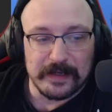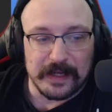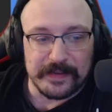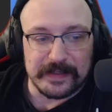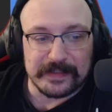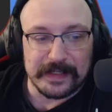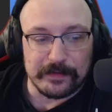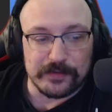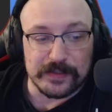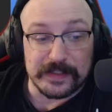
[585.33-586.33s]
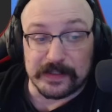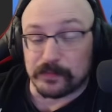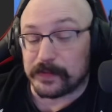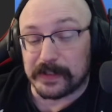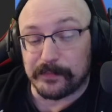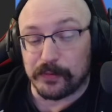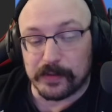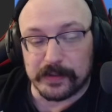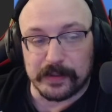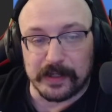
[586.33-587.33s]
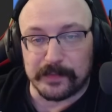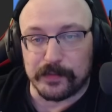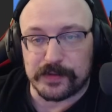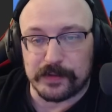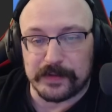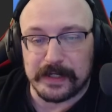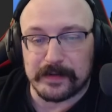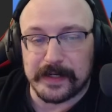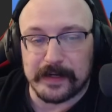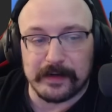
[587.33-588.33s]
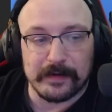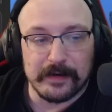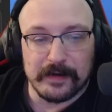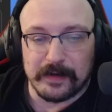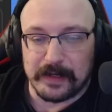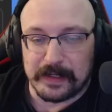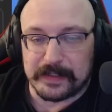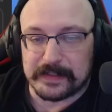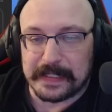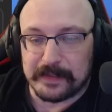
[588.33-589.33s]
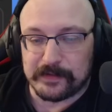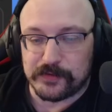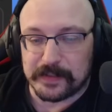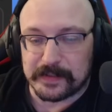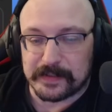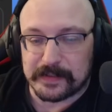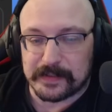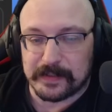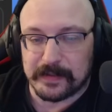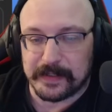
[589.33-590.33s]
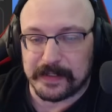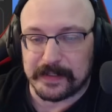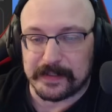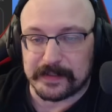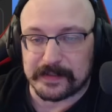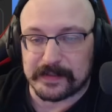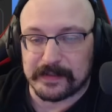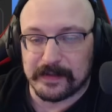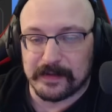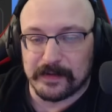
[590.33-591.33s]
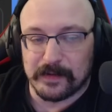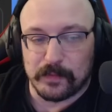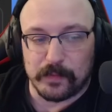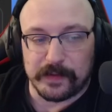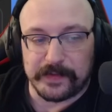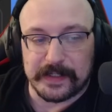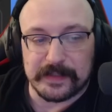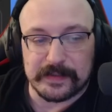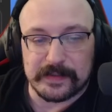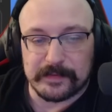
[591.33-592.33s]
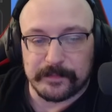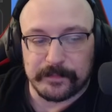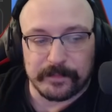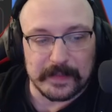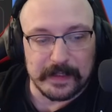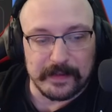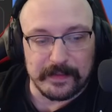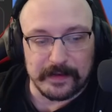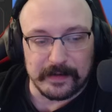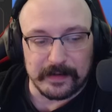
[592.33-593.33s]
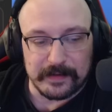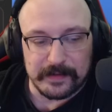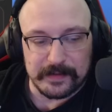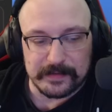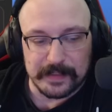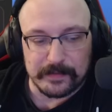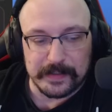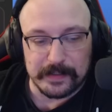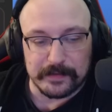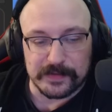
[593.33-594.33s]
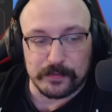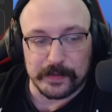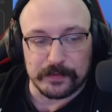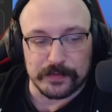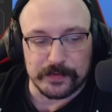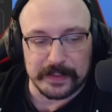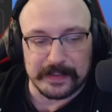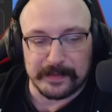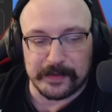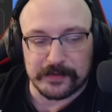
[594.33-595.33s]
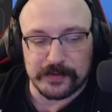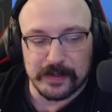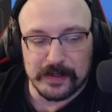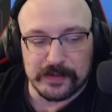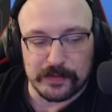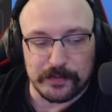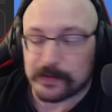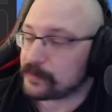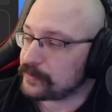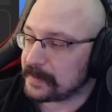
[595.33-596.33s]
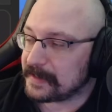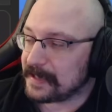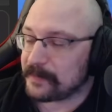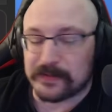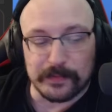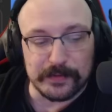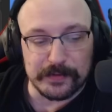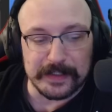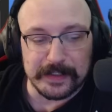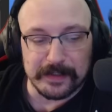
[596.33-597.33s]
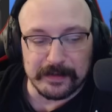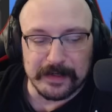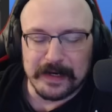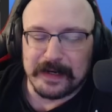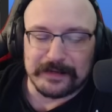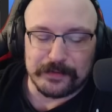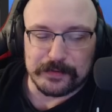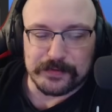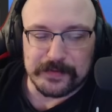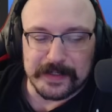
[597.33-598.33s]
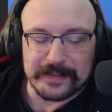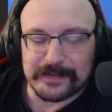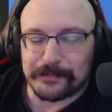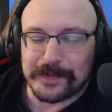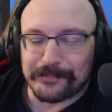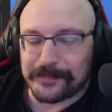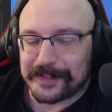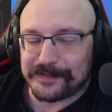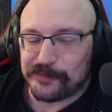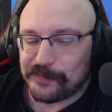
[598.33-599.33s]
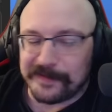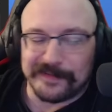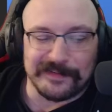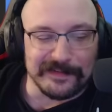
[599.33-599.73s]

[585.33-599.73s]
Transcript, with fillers: I think intelligence is really important on most of your gear here. Uh, intelligence is one of these. And then I think down here is critical strike damage. So critical strike damage is what we're doing here. Critical strikes, we're not really critting